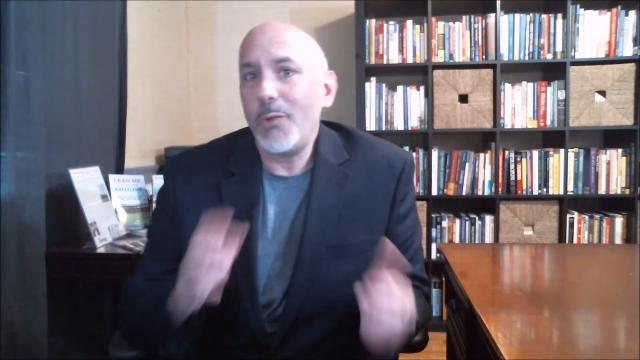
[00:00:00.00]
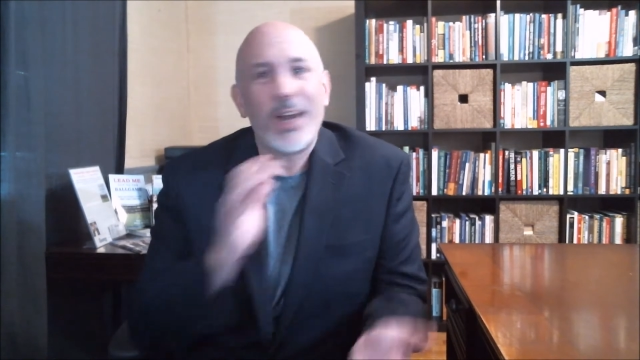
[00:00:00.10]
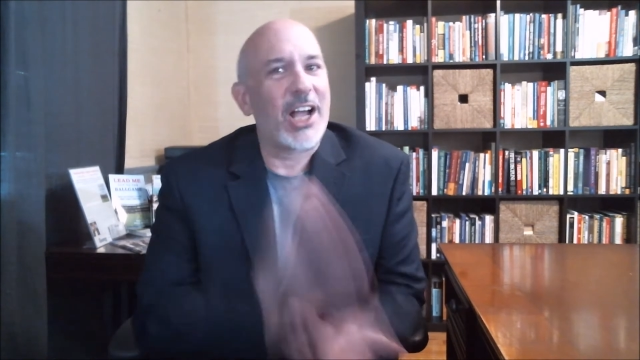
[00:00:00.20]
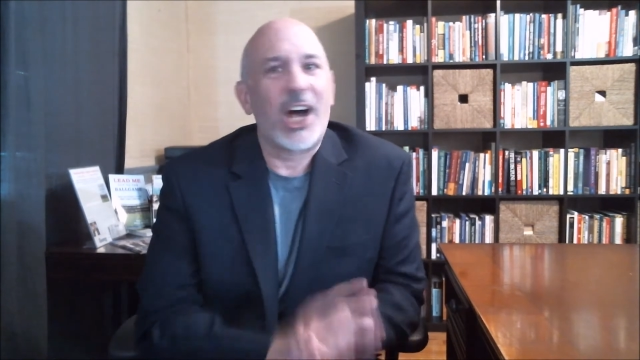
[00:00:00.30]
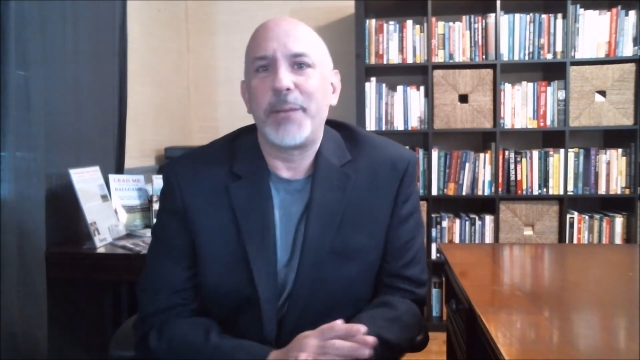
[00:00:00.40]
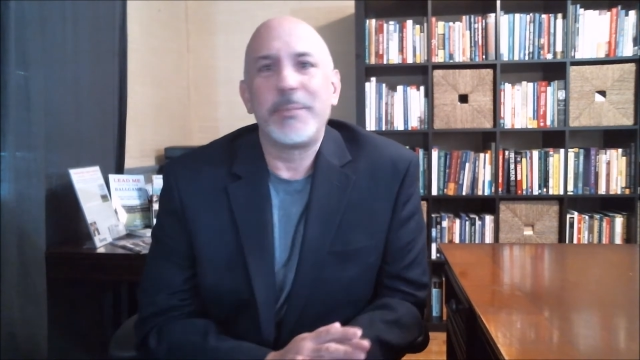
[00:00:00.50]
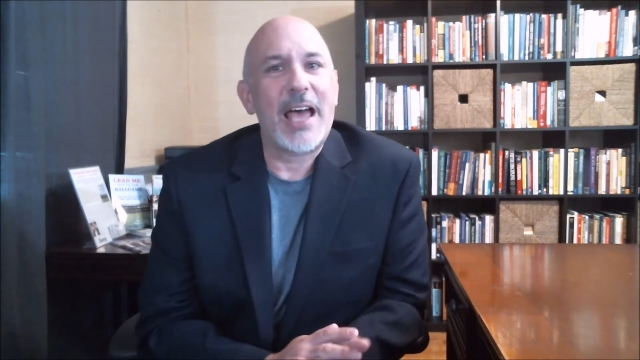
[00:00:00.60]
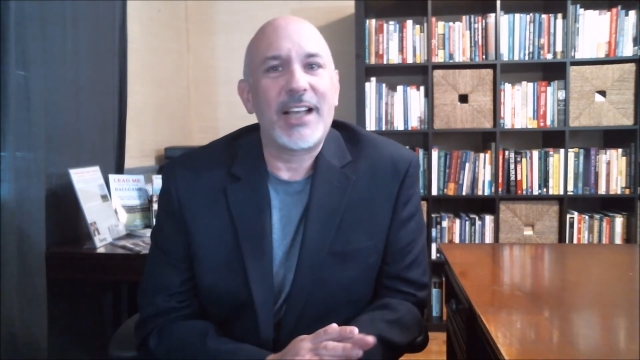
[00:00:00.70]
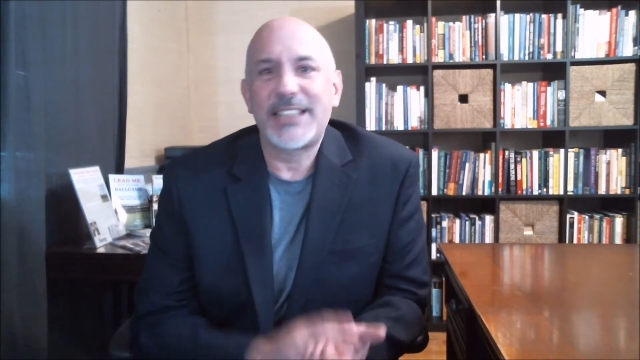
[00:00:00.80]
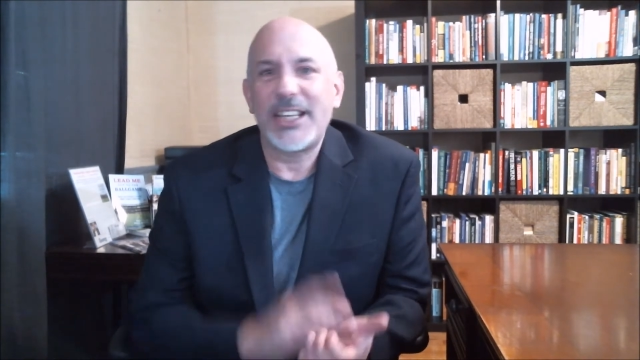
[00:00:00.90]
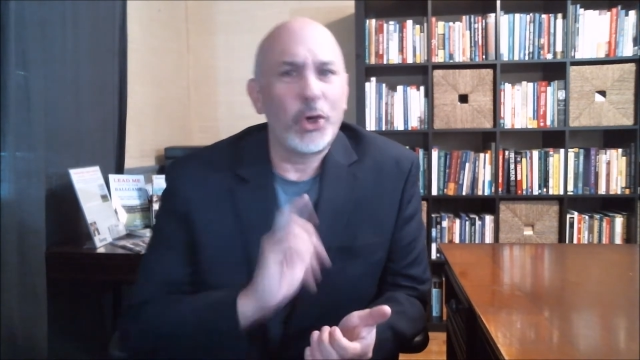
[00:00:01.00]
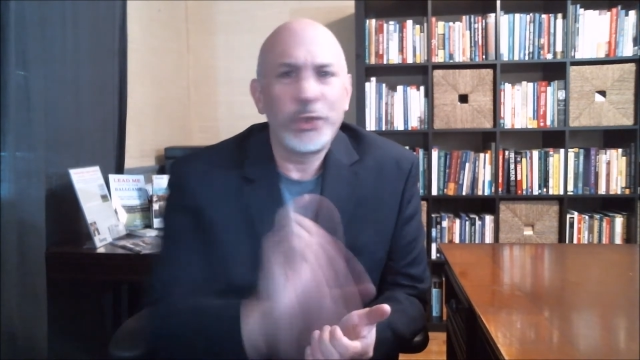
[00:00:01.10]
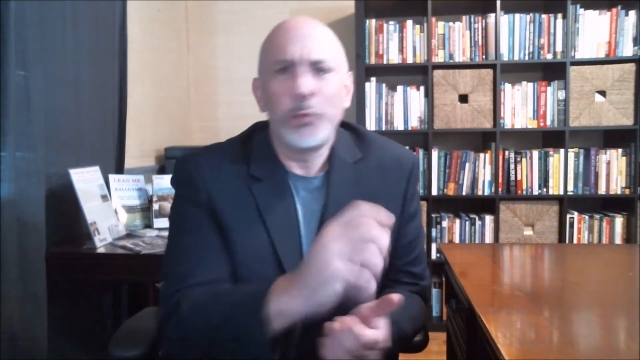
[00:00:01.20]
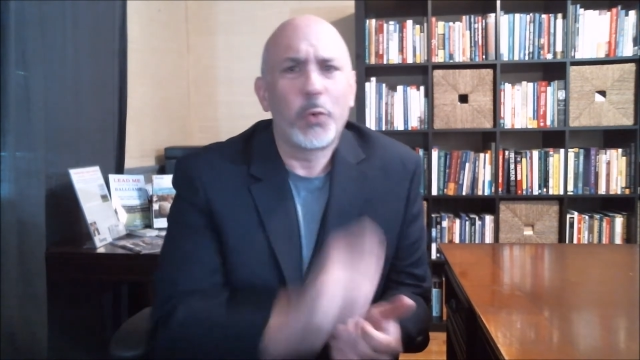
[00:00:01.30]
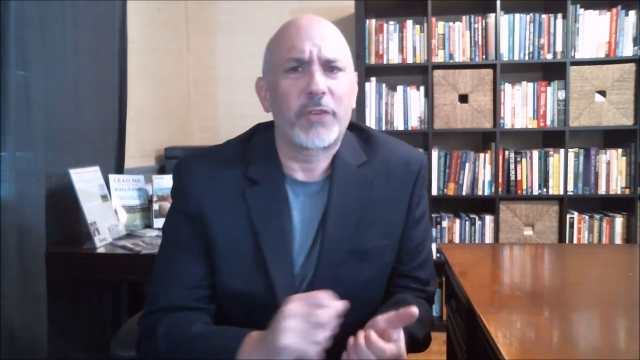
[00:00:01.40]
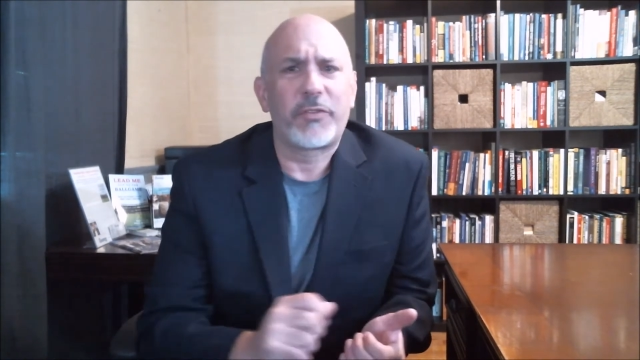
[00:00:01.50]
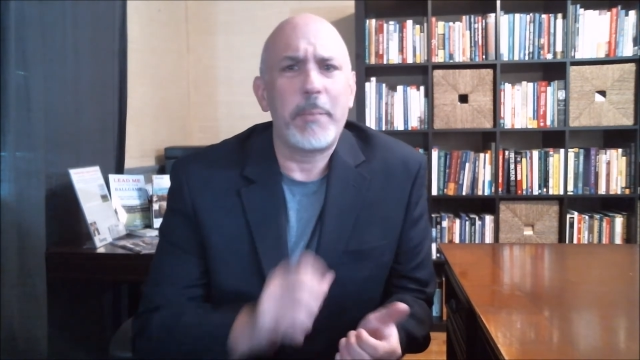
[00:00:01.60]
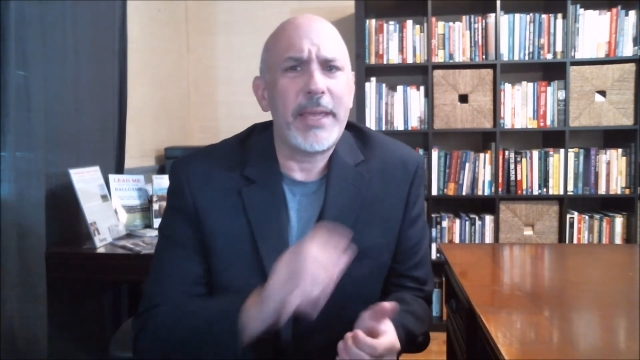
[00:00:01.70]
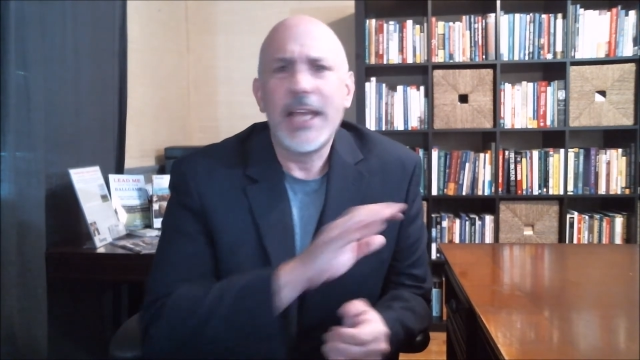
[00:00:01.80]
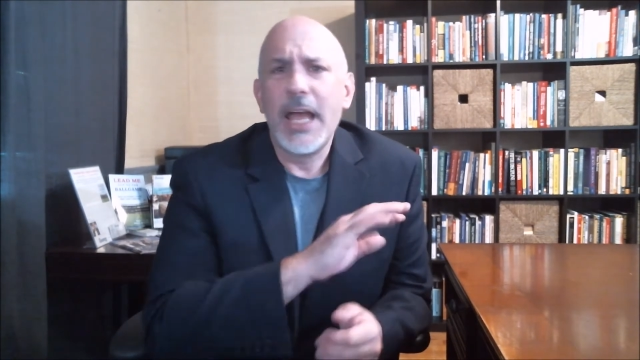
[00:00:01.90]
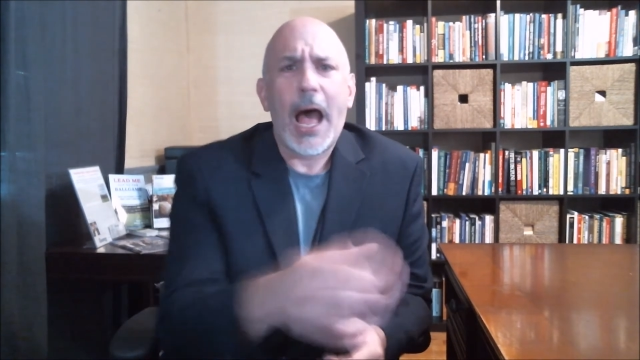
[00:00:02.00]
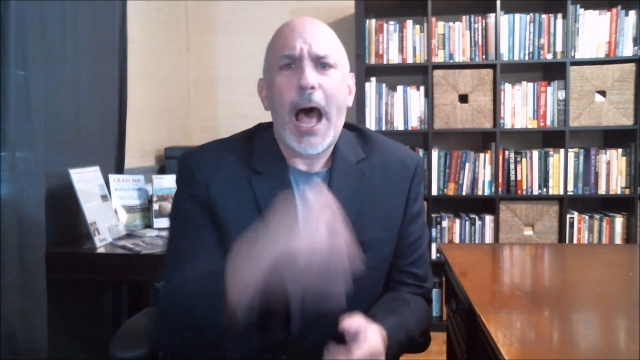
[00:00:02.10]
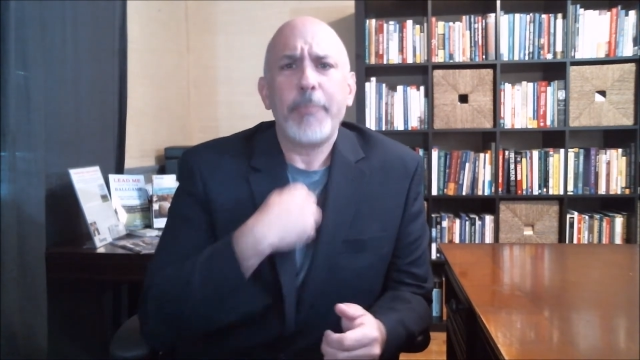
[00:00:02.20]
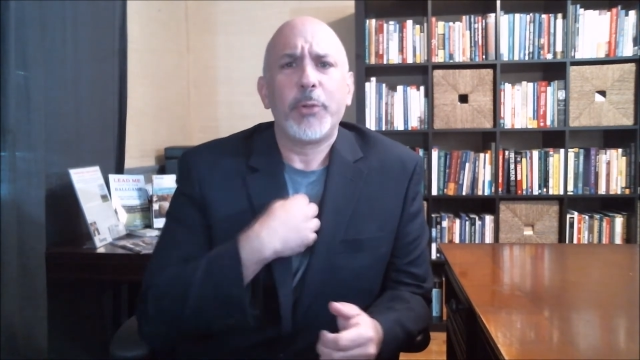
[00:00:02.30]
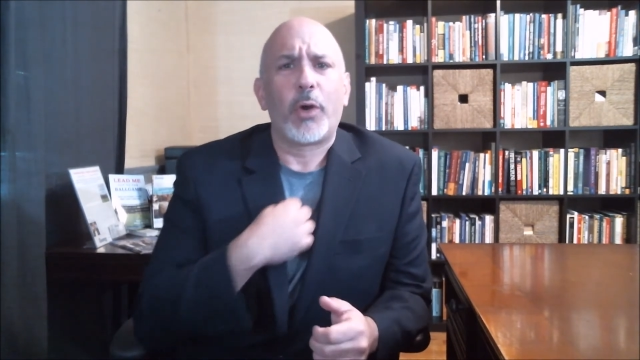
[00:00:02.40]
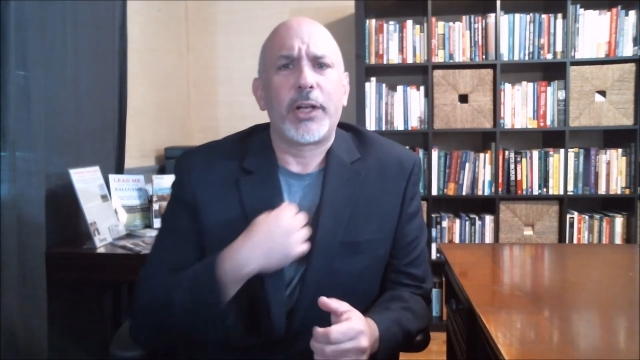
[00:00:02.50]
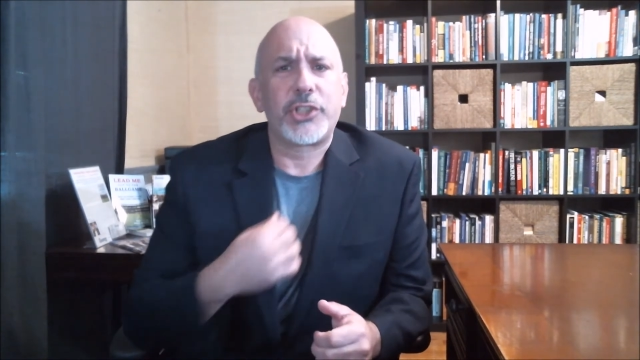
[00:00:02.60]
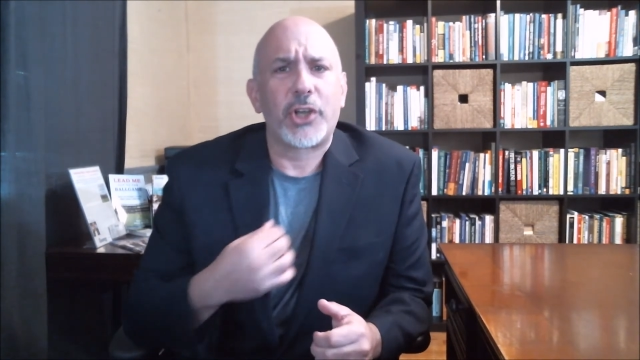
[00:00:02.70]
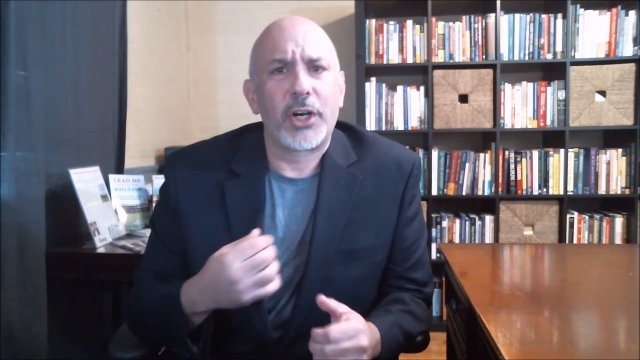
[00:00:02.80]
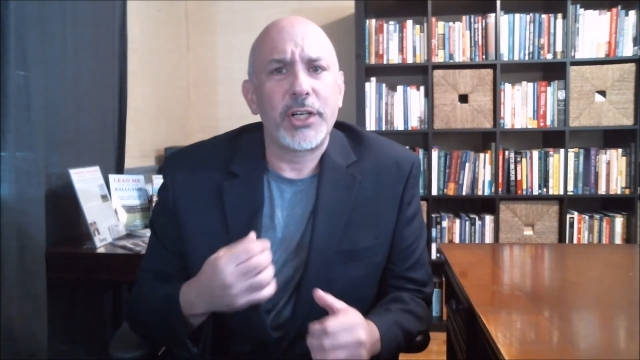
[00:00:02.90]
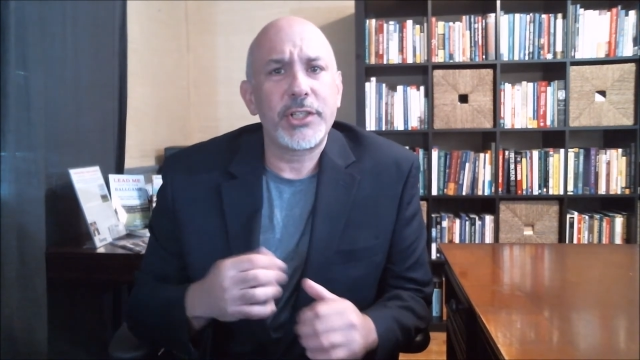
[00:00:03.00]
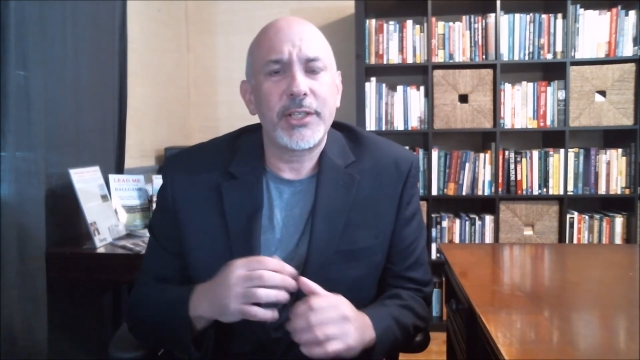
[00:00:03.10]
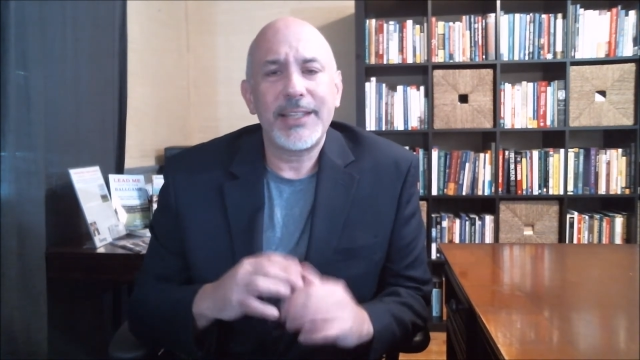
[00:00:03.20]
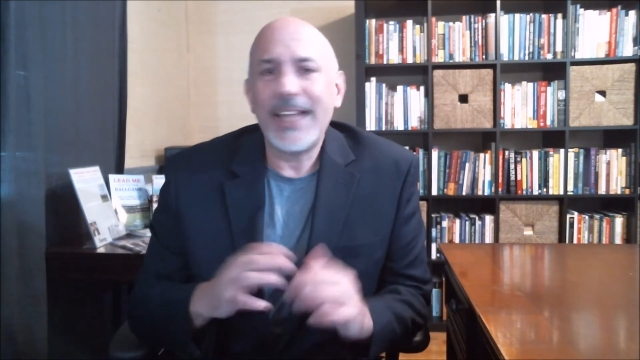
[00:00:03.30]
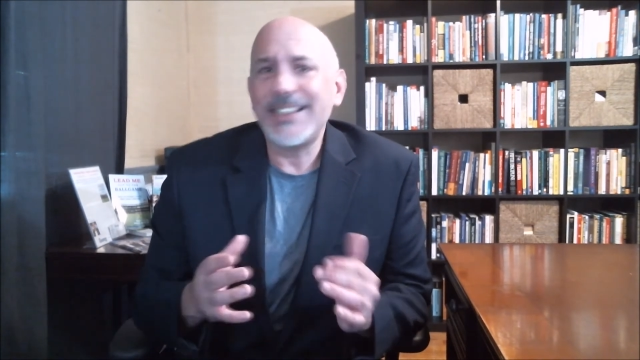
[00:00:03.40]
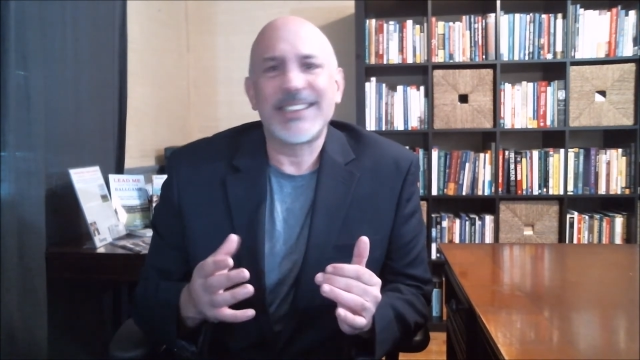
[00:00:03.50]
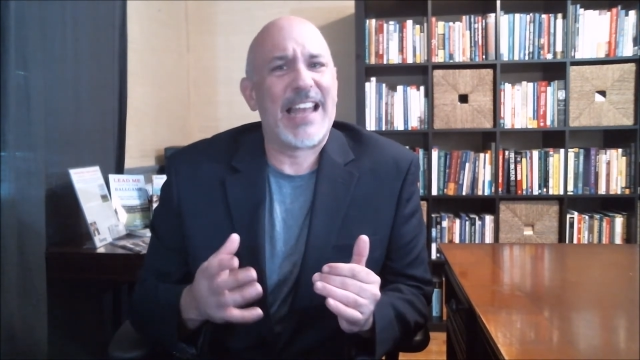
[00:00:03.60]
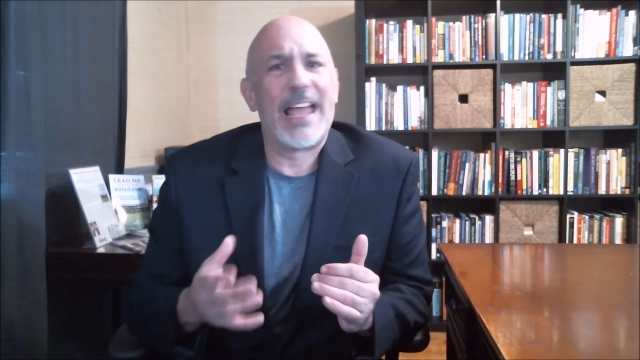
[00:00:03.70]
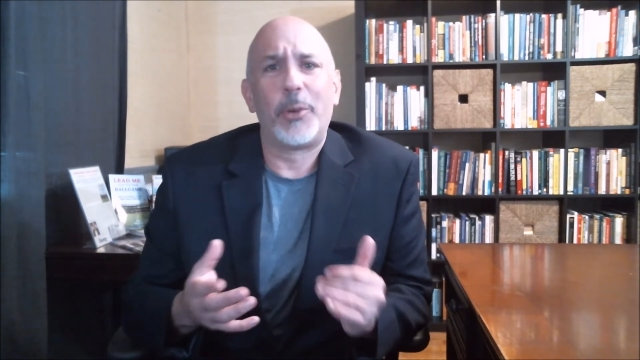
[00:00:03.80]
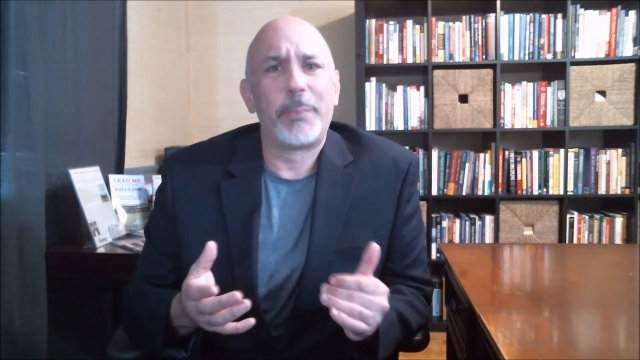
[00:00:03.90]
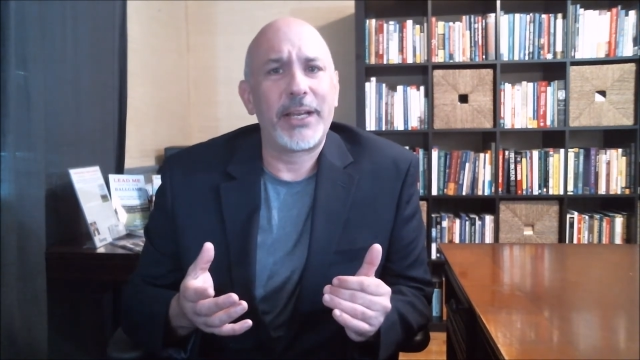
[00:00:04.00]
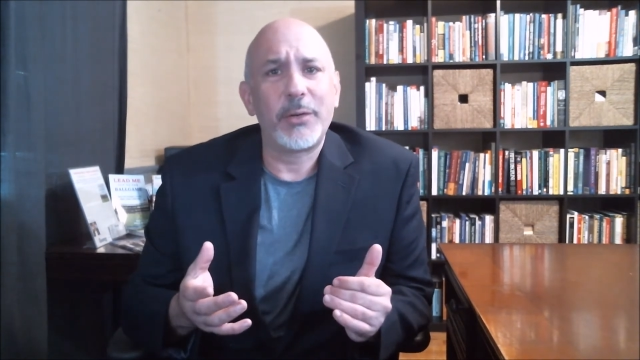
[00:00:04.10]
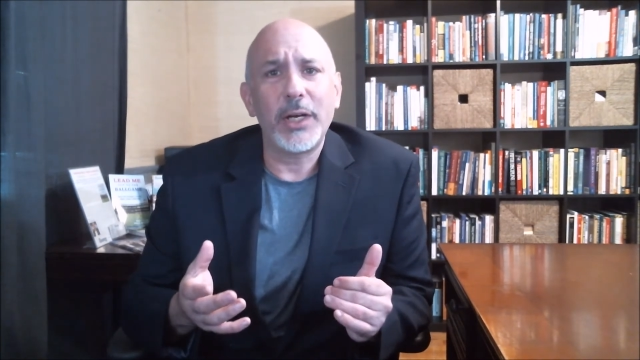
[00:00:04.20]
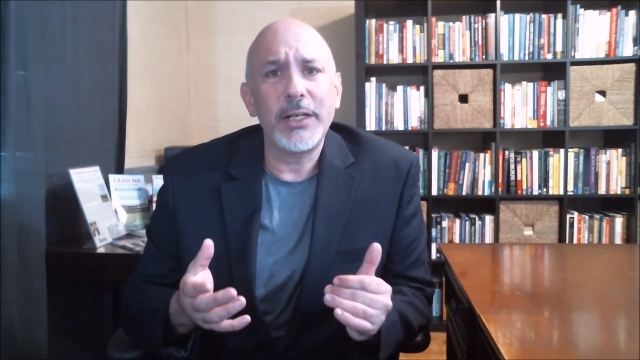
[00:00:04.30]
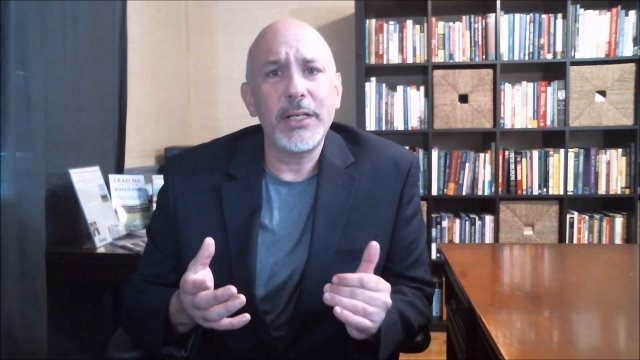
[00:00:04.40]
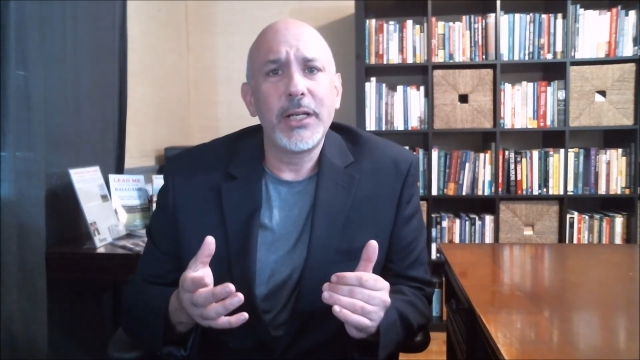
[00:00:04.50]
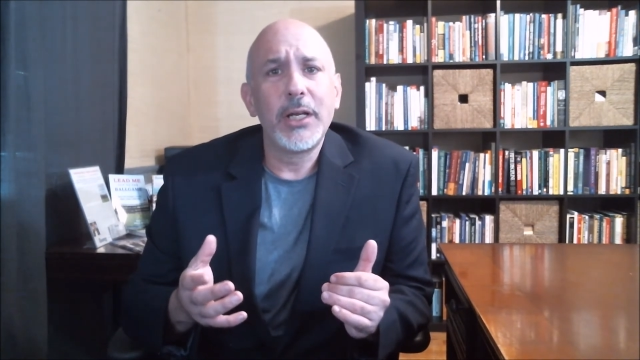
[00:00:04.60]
to cut them down and say, no, you work for me. I'm the one in charge. That doesn't help anyone.